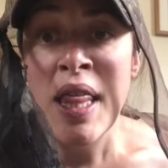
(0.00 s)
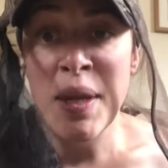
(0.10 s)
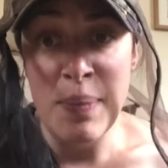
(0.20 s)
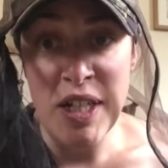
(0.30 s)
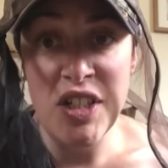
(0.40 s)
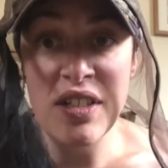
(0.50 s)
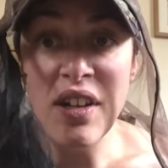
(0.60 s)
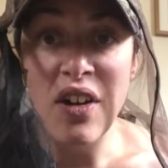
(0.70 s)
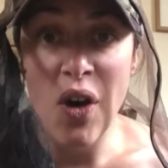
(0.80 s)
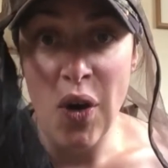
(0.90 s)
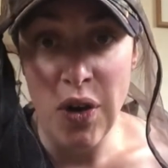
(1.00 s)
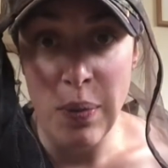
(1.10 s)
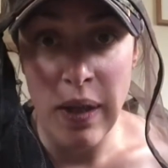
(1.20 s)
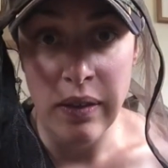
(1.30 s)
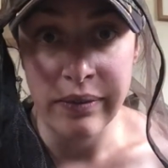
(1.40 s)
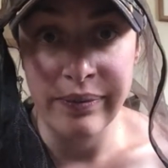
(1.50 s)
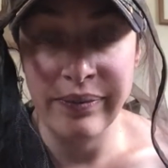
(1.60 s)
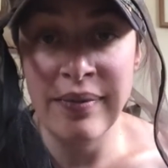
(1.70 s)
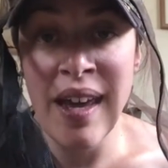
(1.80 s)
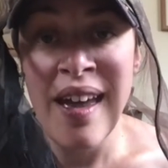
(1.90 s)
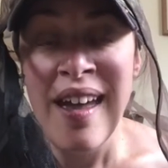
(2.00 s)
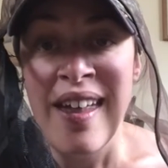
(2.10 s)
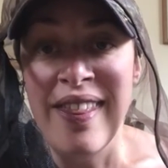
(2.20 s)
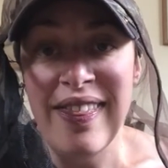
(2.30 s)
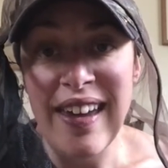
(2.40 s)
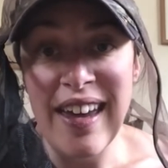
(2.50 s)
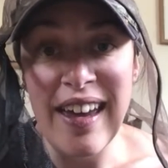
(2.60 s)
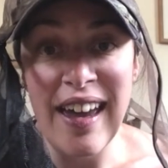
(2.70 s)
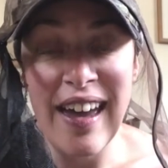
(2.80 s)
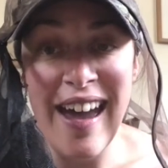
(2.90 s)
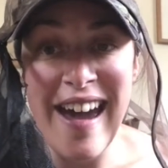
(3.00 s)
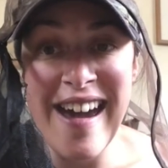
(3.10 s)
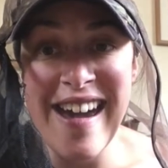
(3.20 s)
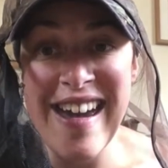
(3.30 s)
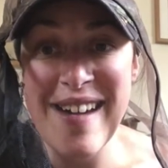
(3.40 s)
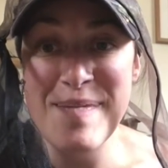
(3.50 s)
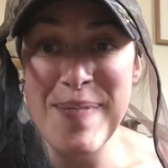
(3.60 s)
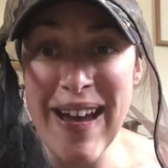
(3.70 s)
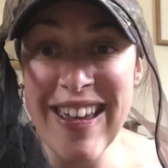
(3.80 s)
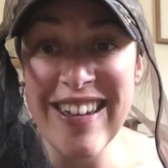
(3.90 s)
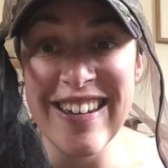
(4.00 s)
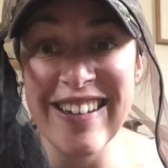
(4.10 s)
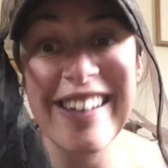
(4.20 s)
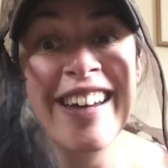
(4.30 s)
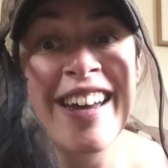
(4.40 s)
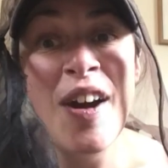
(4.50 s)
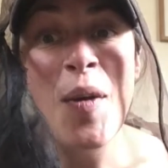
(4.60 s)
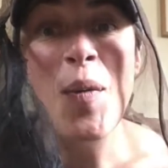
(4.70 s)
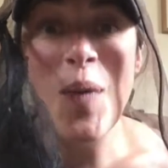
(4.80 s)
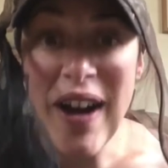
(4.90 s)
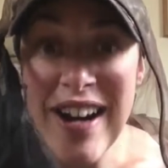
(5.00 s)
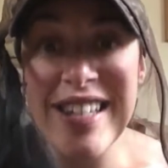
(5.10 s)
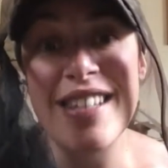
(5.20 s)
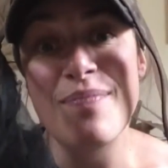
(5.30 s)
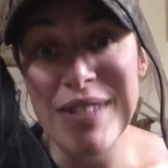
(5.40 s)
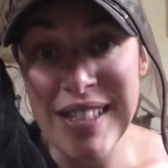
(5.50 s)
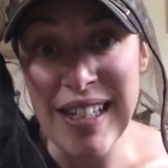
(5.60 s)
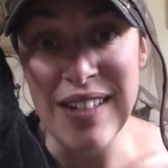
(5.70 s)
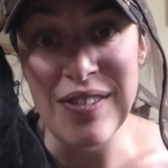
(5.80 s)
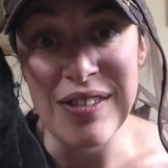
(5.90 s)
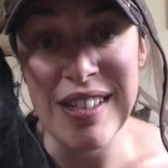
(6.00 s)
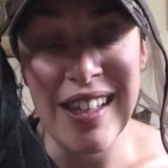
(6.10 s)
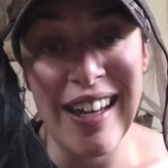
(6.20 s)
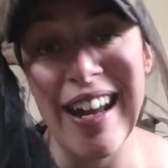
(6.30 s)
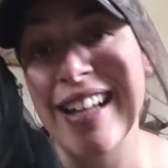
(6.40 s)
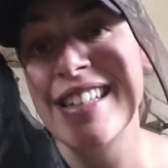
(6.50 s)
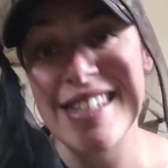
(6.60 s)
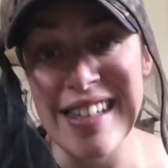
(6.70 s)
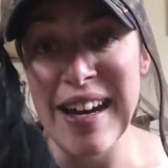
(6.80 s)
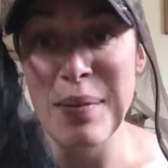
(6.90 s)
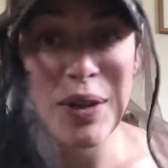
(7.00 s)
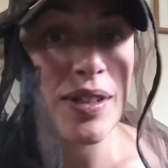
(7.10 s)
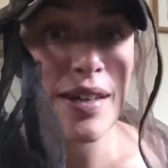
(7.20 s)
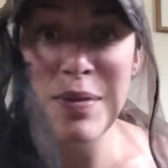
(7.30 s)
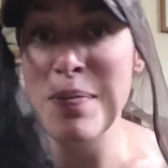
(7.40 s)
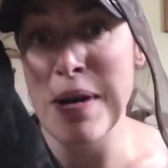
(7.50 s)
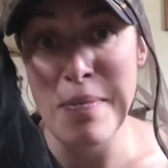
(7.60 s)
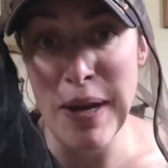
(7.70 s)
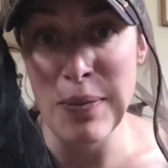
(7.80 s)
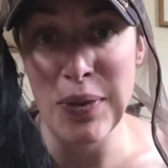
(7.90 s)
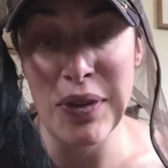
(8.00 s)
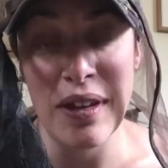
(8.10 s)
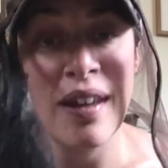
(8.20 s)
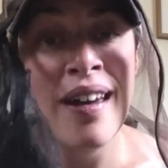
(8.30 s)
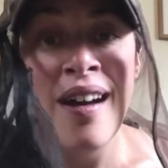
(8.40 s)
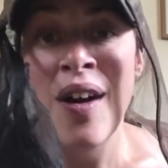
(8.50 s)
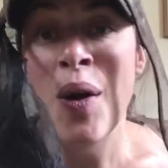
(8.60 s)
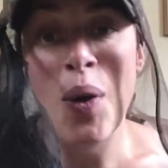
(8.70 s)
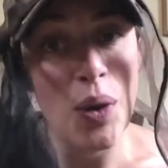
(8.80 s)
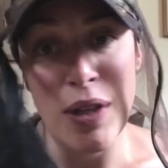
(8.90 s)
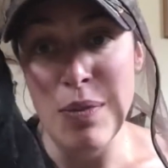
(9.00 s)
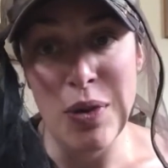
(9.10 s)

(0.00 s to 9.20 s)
The midgies are horrible. They bite you worse than mosquitoes, and I can say that because I've been bitten by both, and holy